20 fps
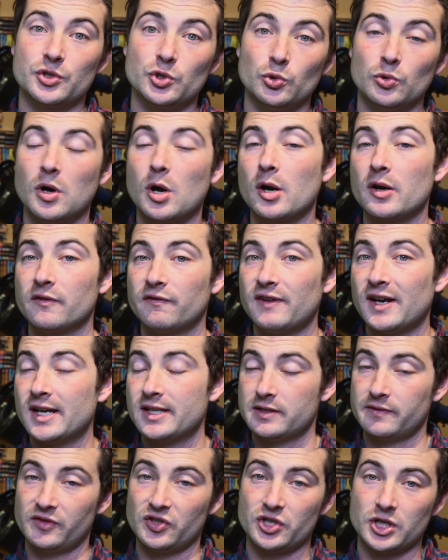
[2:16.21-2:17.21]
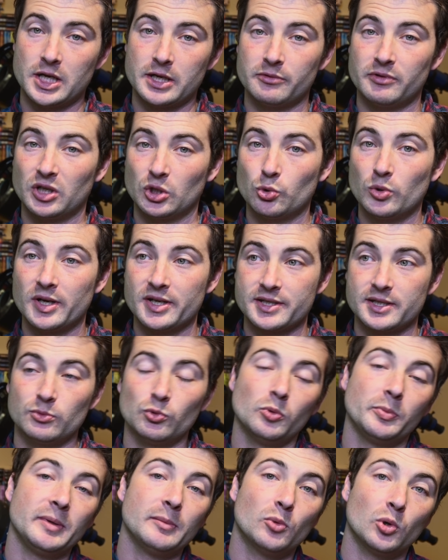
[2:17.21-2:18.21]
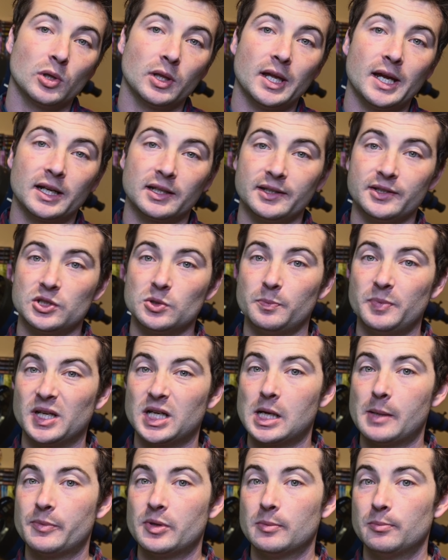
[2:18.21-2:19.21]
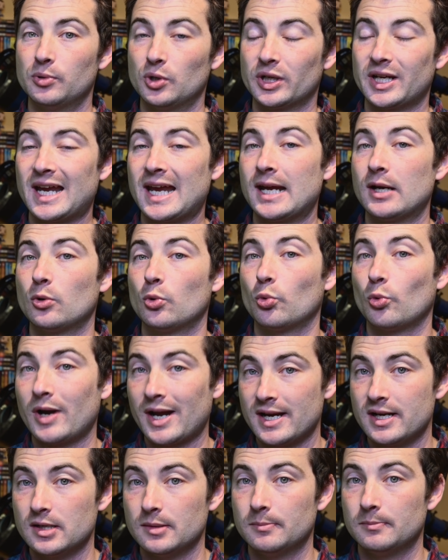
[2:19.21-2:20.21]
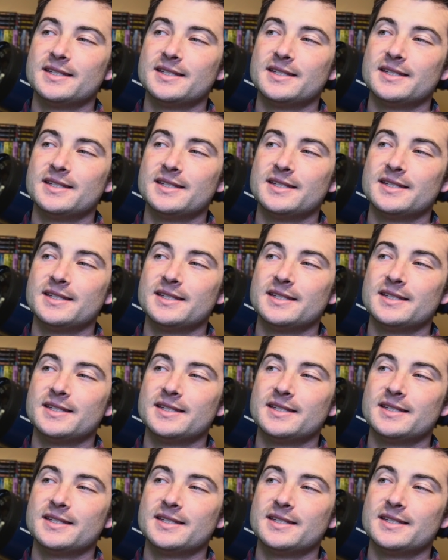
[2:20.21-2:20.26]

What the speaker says: who aren't fans of the genre in question will be more likely to pick up the book at random,